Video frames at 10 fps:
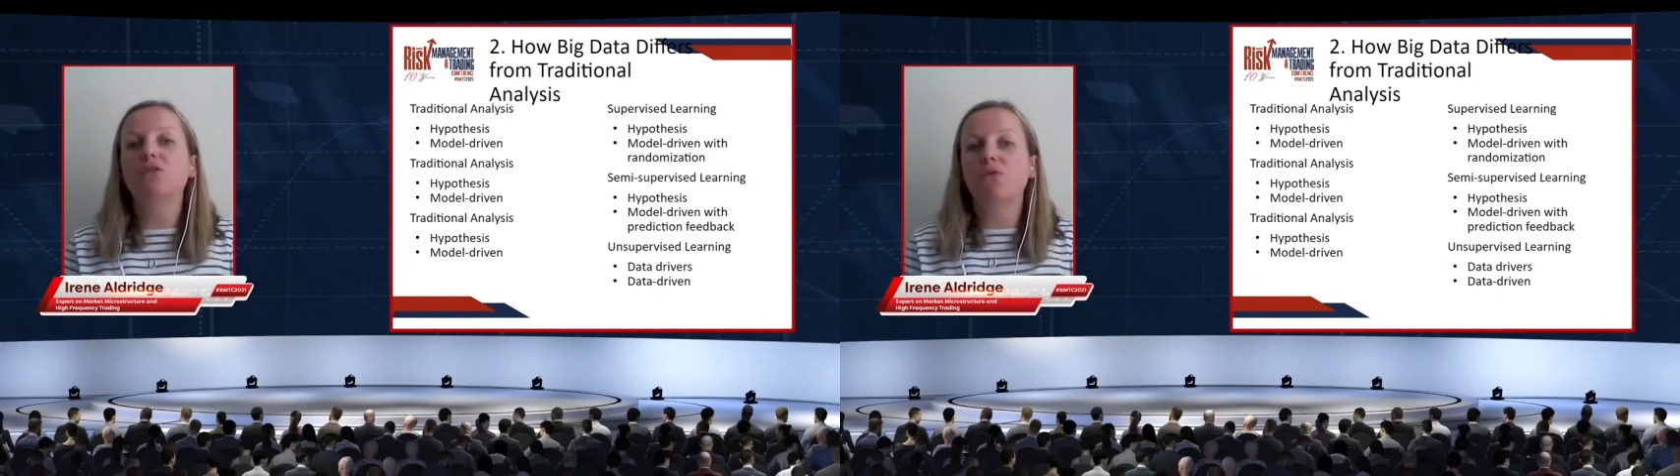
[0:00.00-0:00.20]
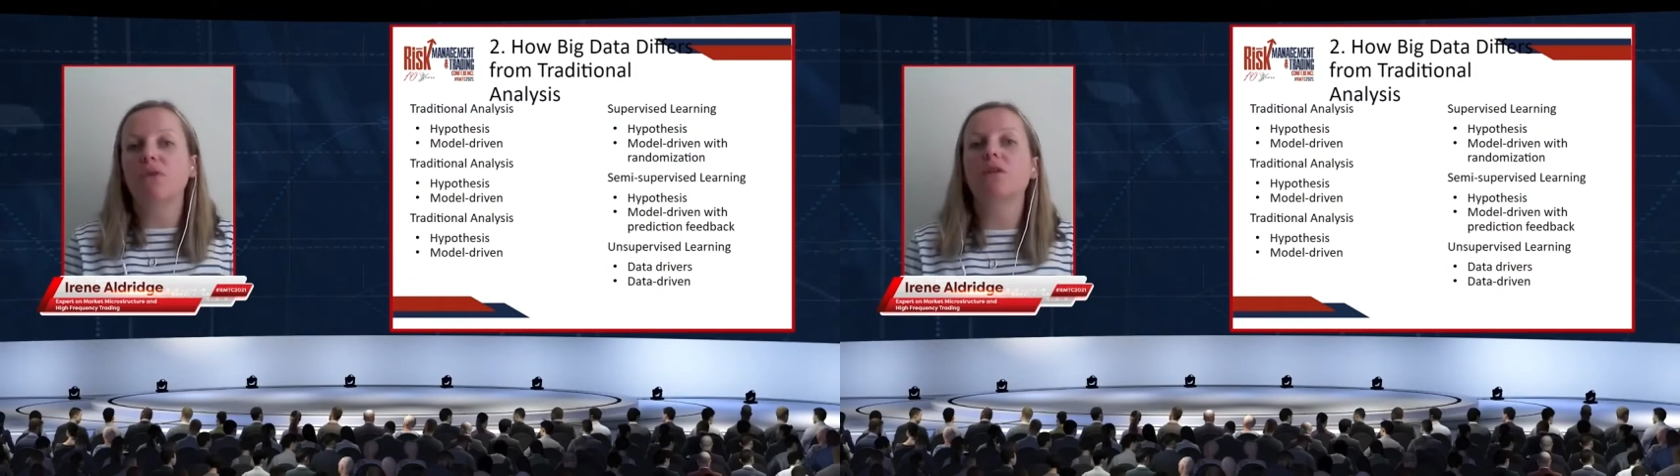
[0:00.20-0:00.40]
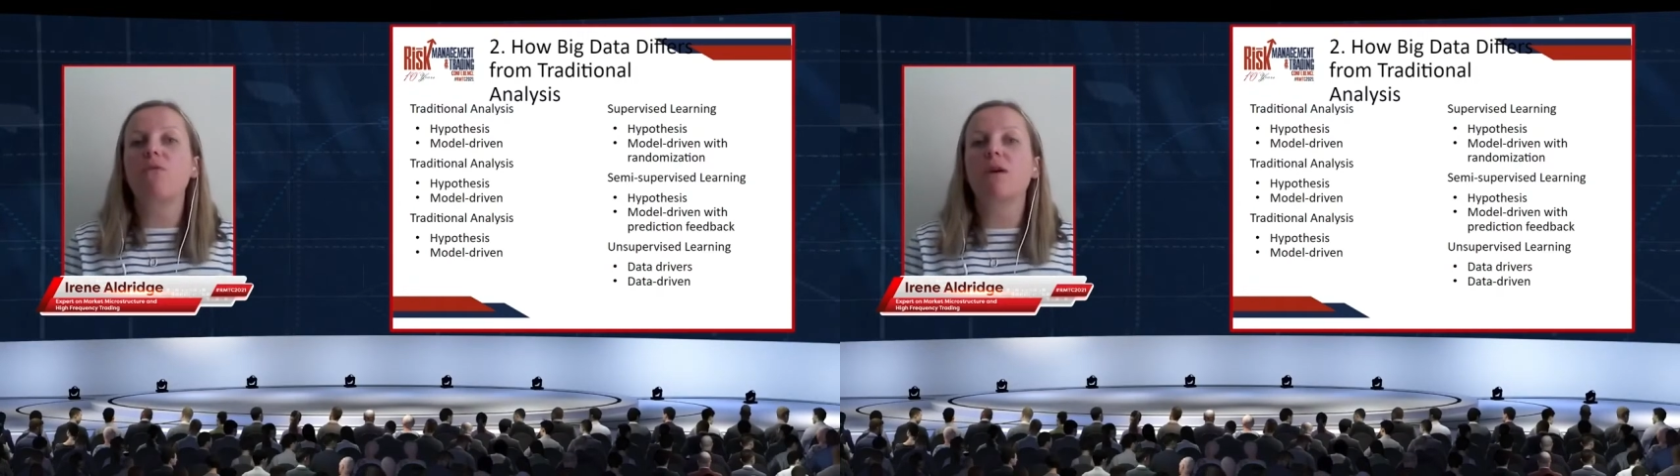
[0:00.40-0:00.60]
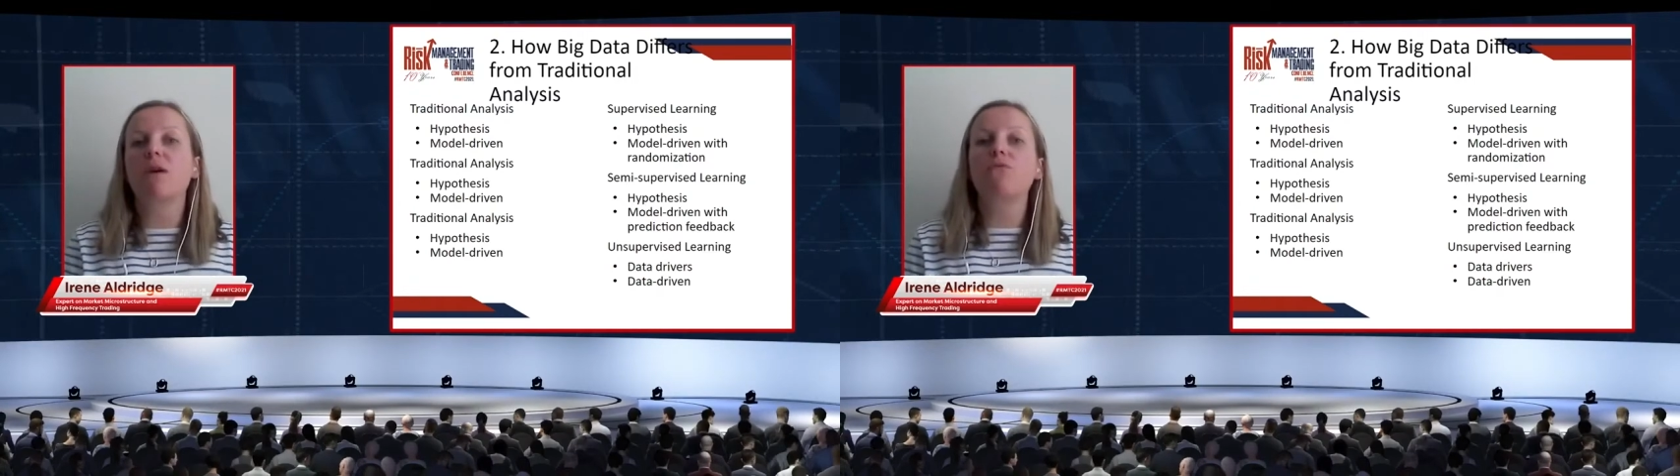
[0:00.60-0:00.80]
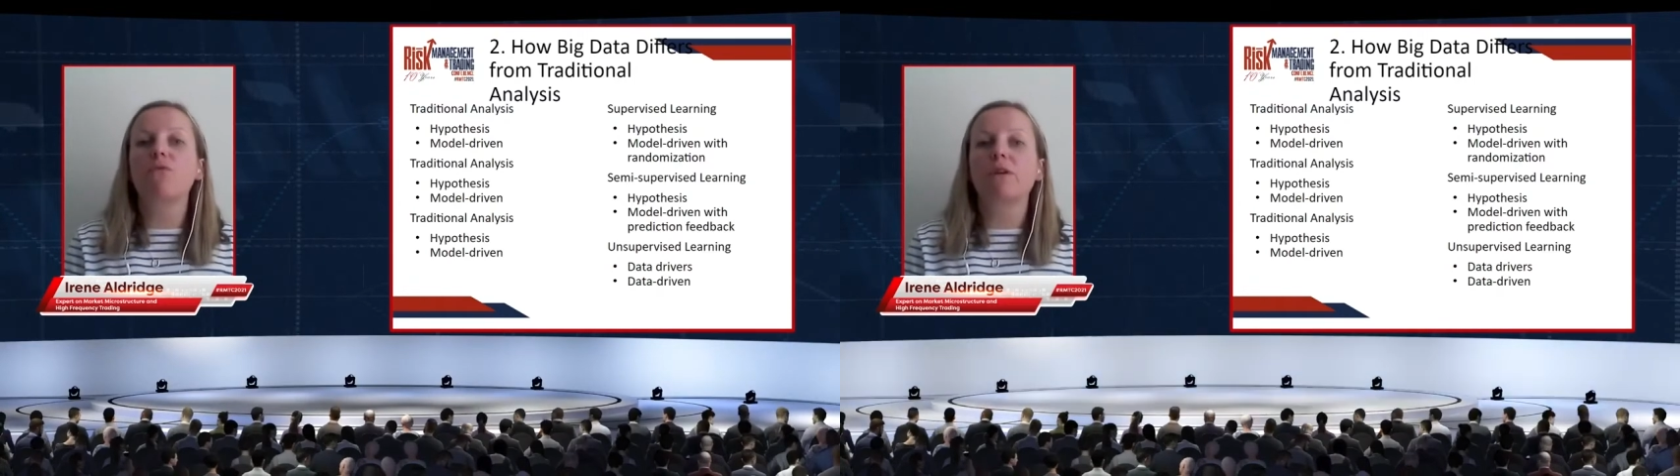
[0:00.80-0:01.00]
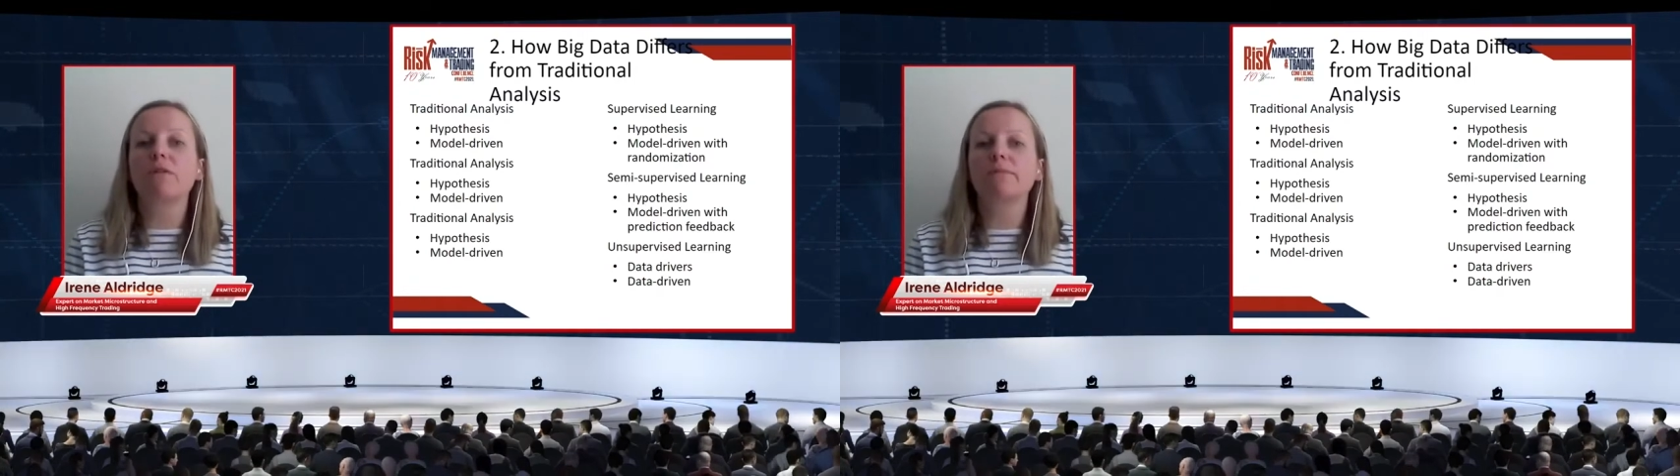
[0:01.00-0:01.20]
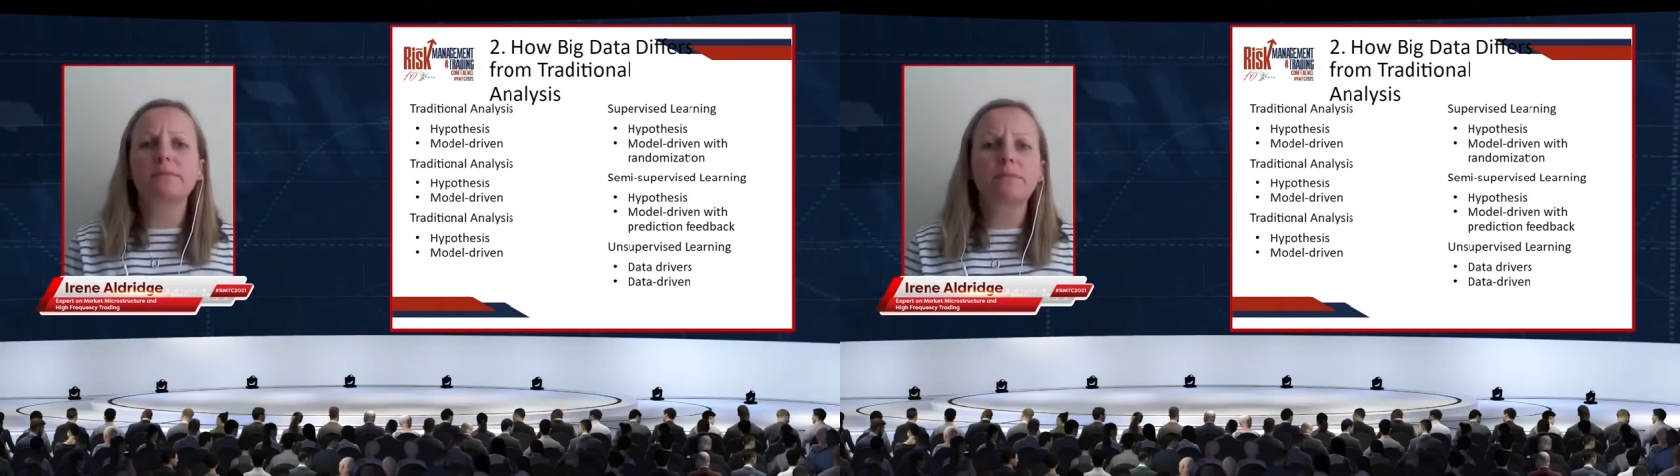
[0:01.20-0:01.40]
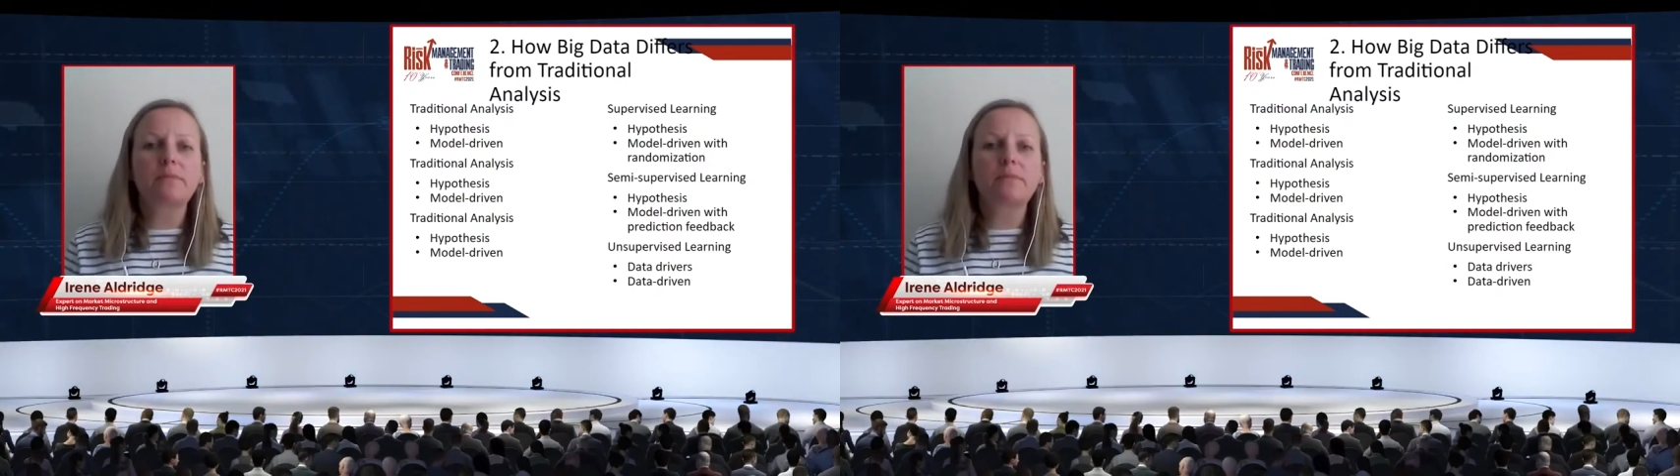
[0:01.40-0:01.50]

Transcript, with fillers: doing the grunt work.